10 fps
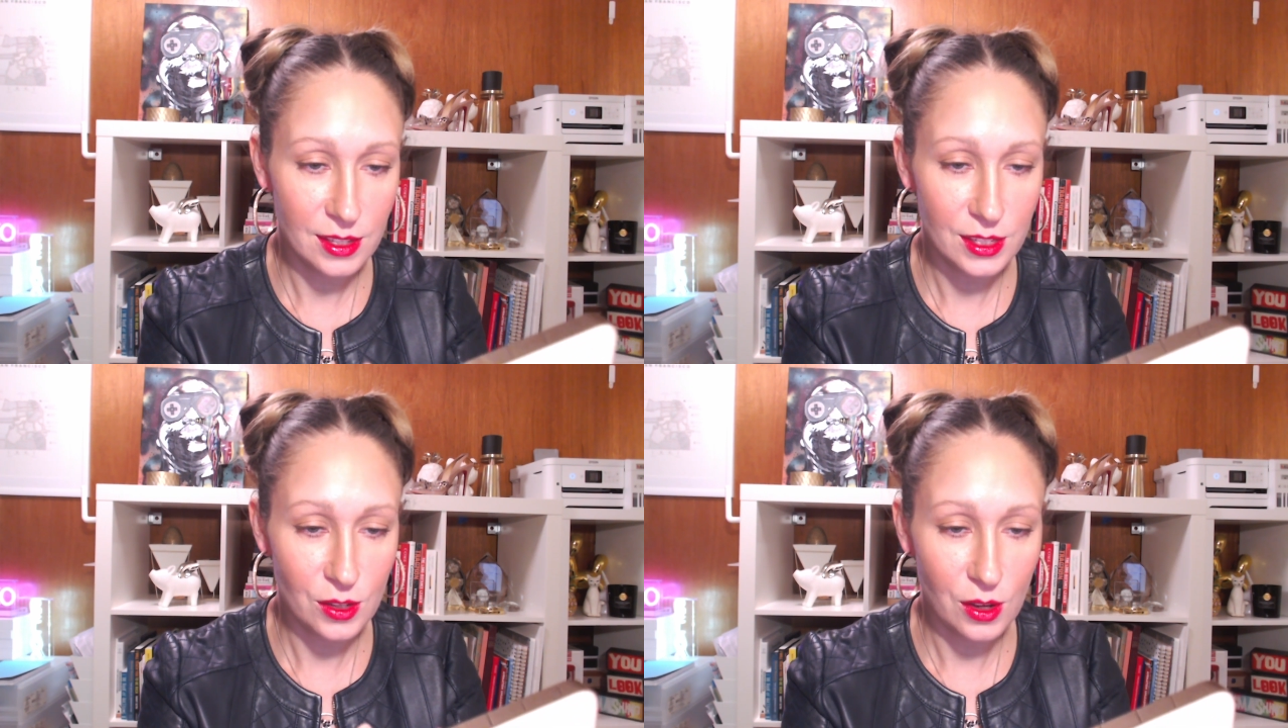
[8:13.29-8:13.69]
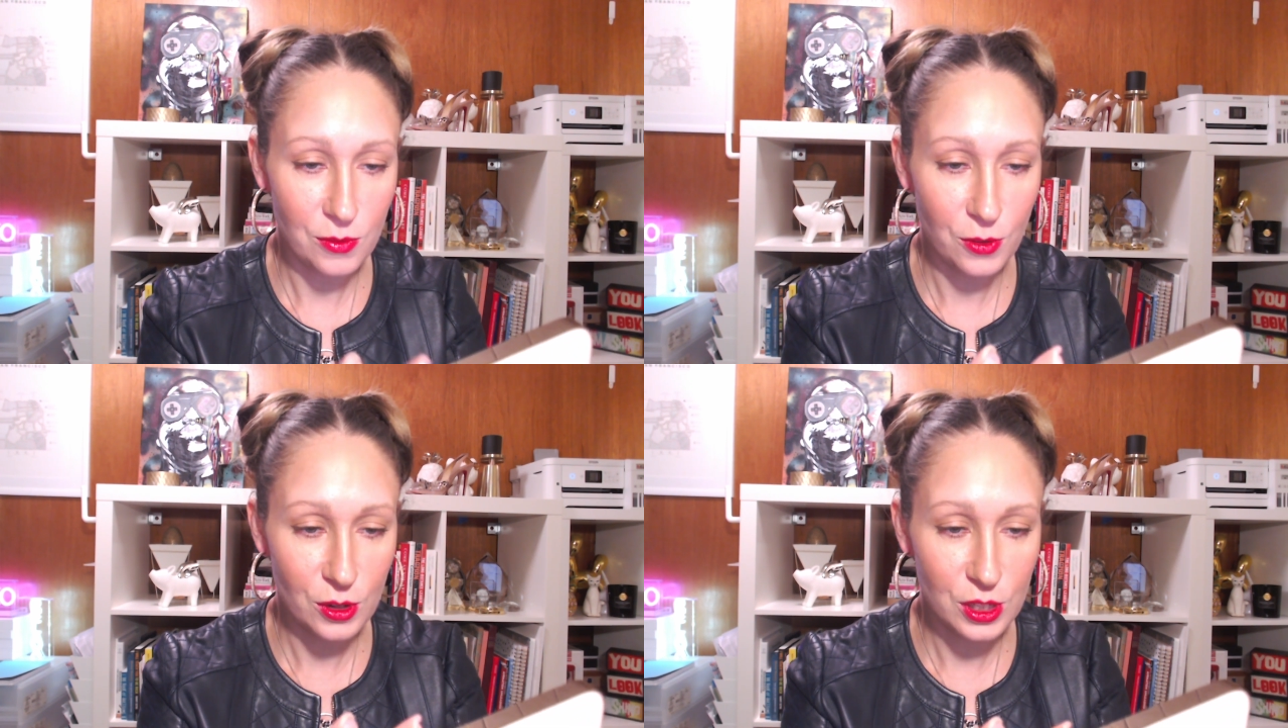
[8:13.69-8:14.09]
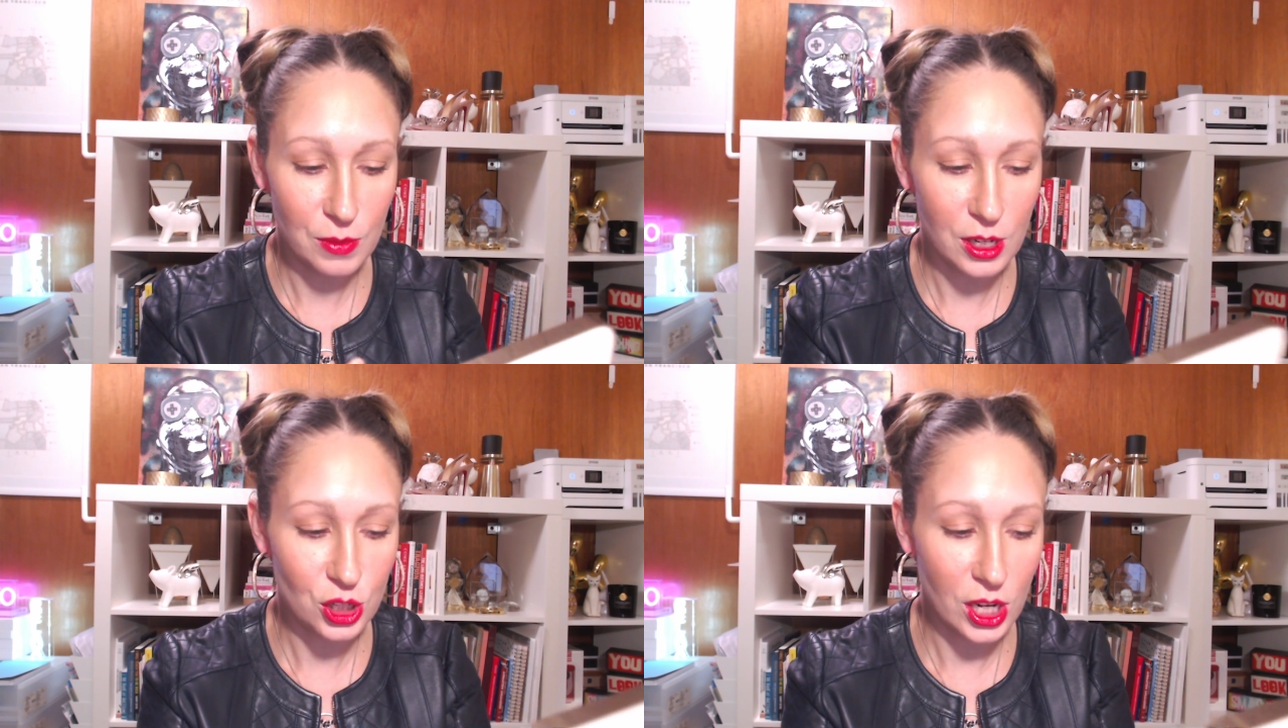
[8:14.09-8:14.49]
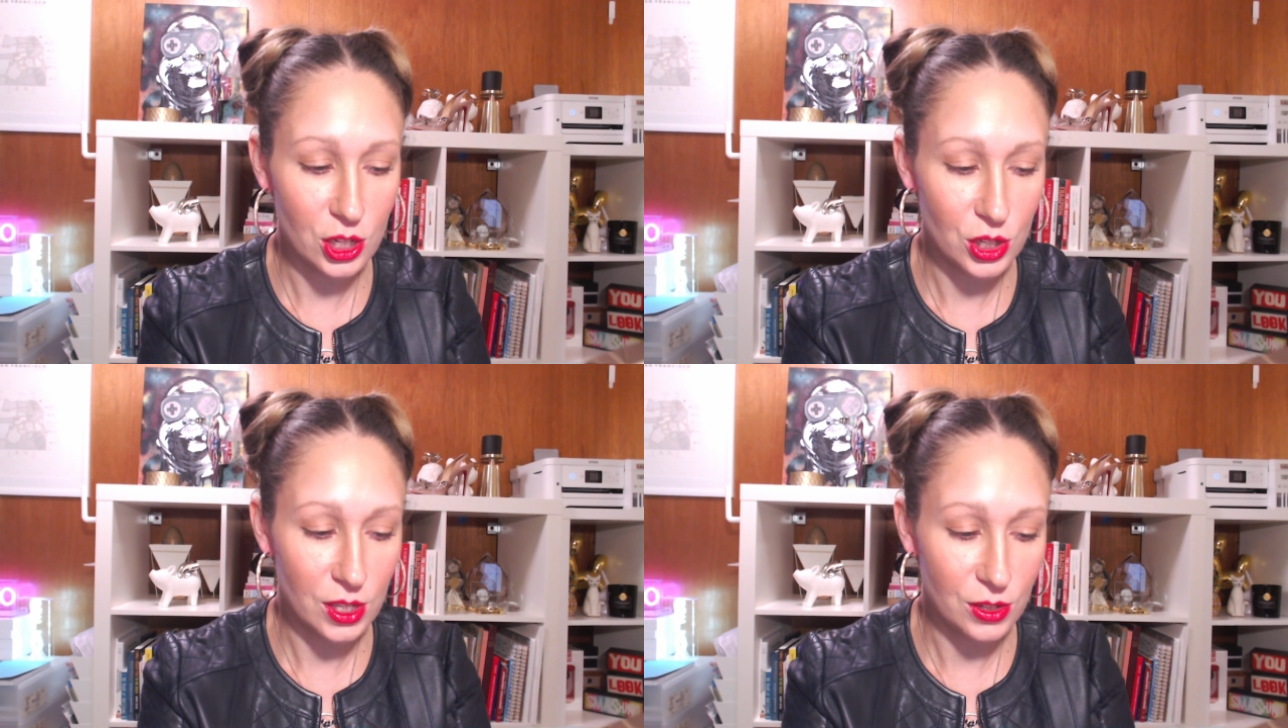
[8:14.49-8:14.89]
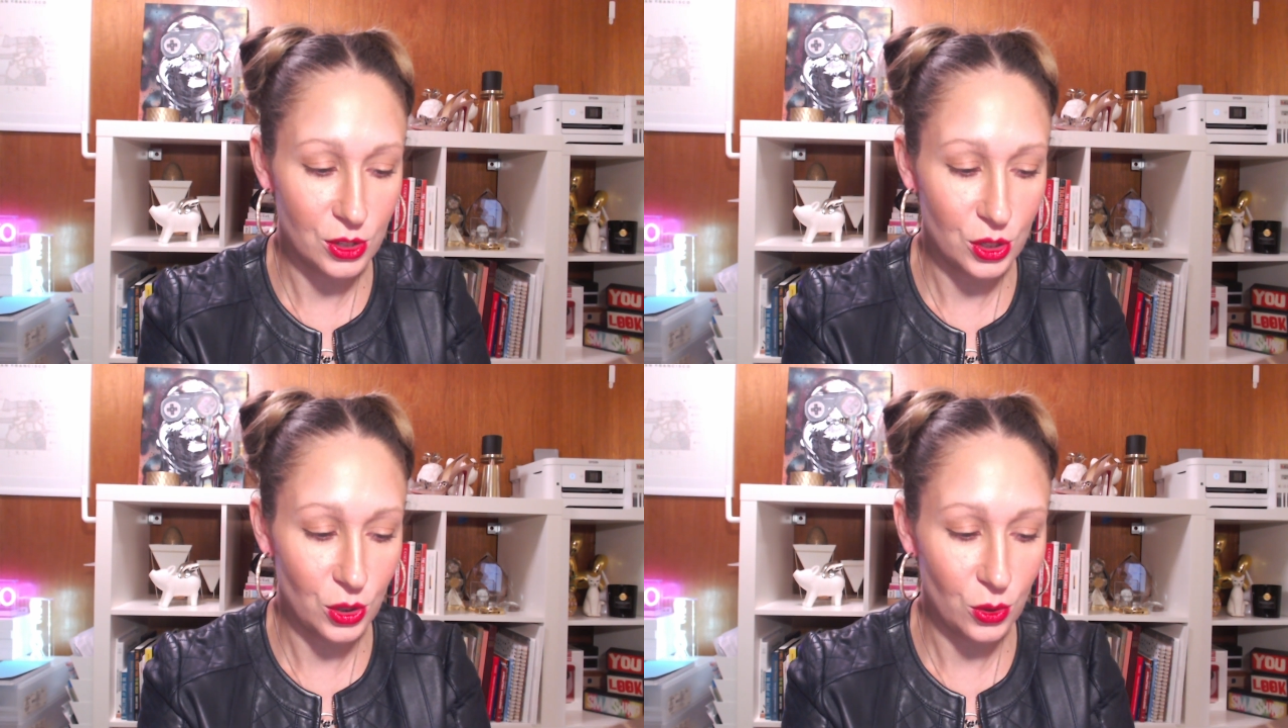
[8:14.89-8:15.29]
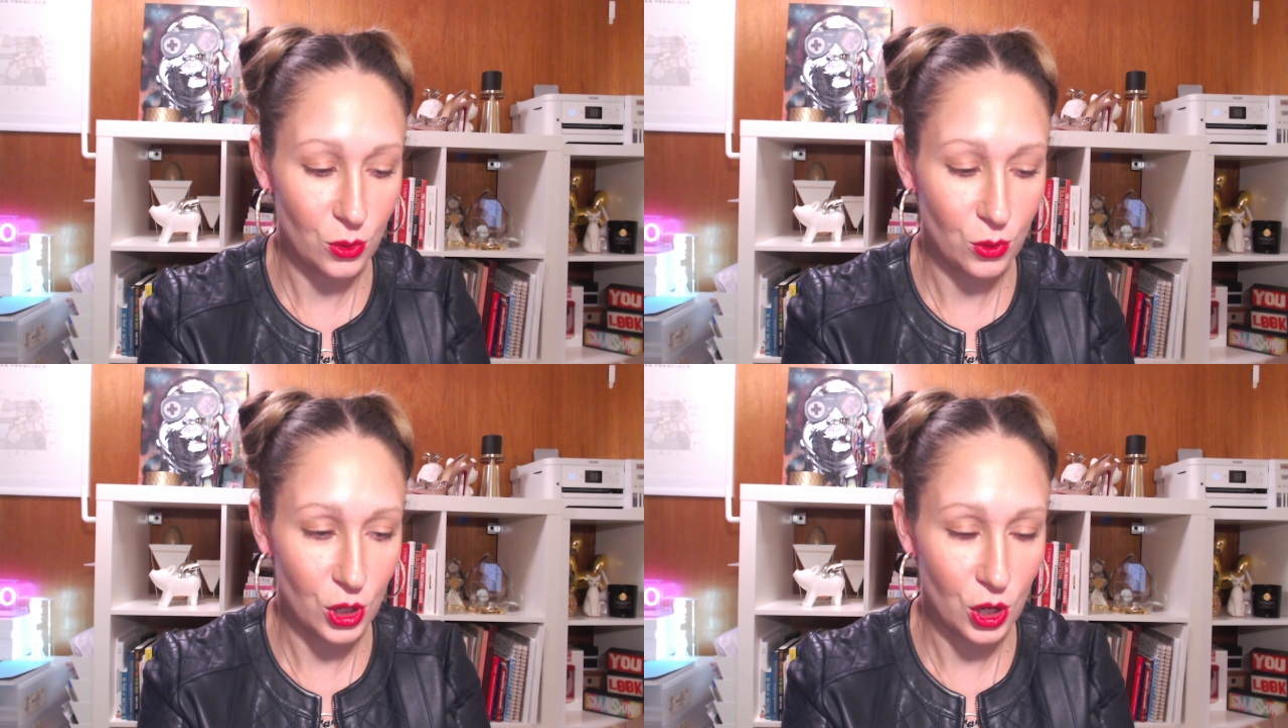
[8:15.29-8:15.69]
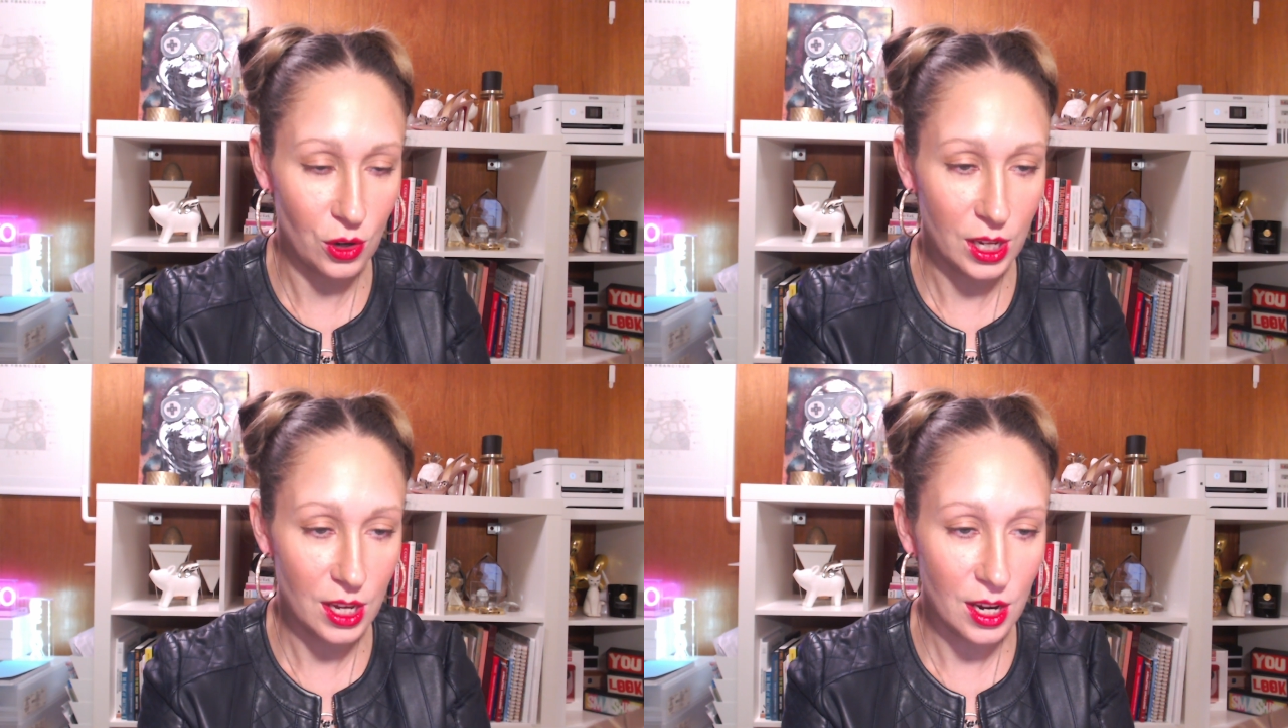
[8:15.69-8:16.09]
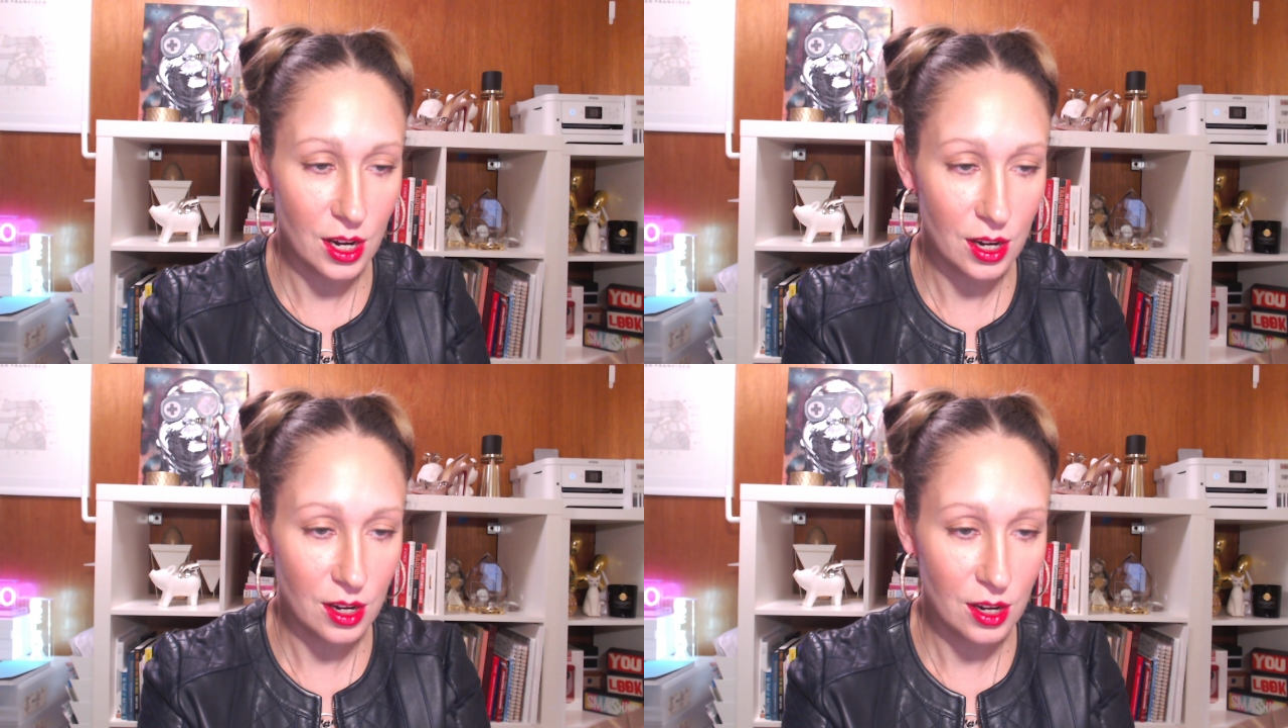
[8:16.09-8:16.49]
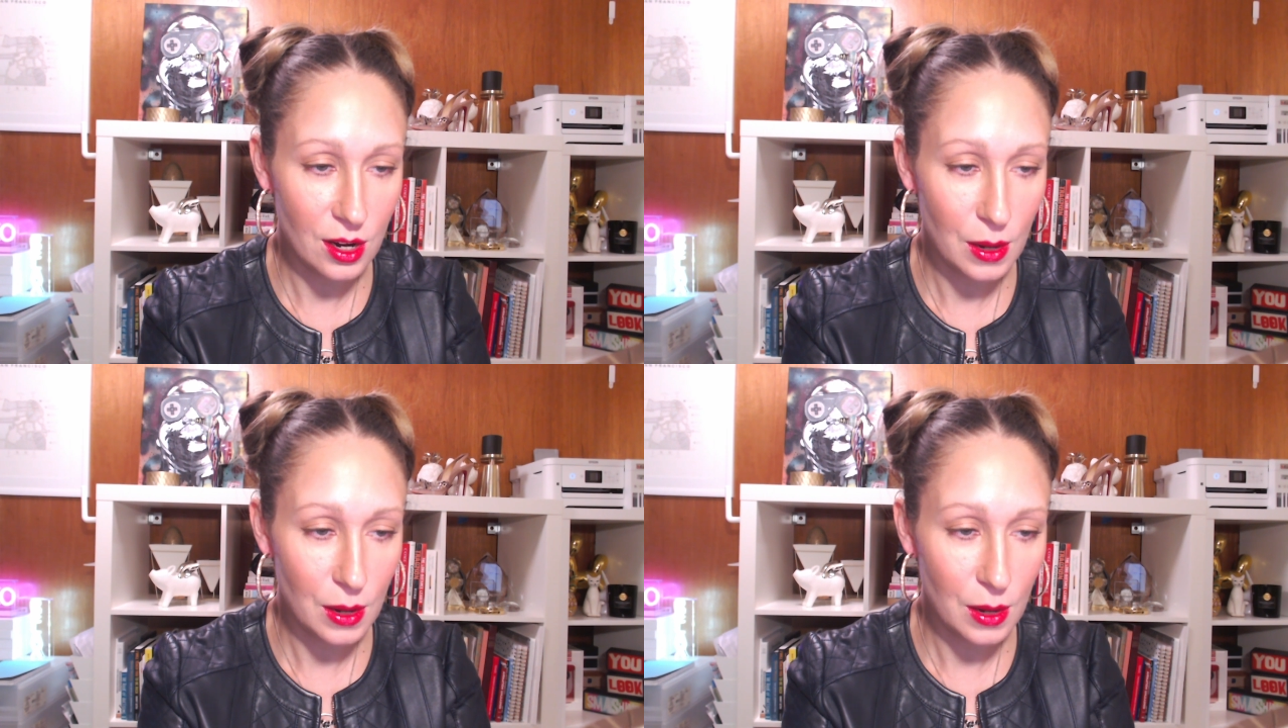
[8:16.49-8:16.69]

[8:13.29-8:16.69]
So first I'm going to change this to current year.